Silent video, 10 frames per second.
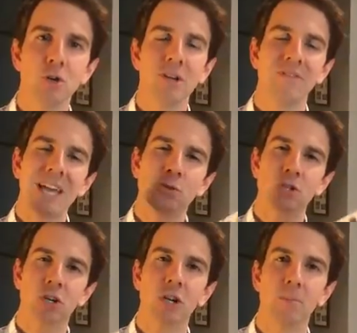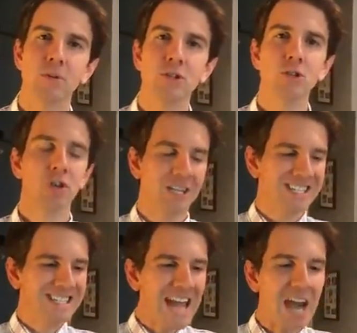And if that's what you're going to pursue, you're going to
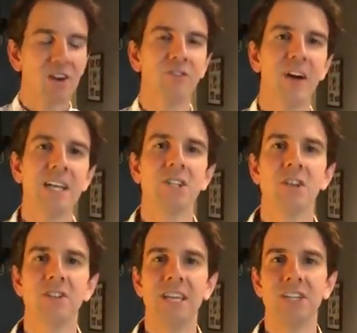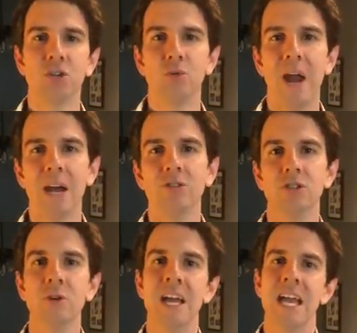sacrifice other things around
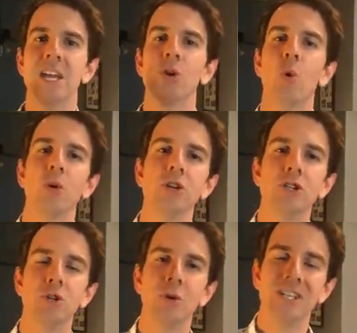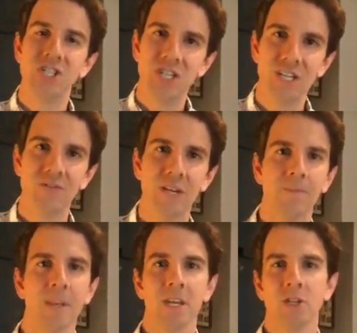you in order to achieve
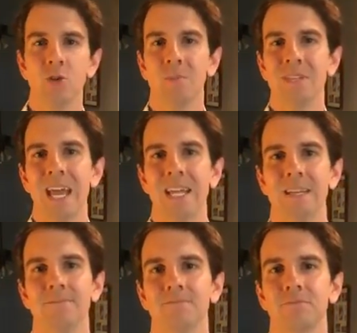it, to obtain it.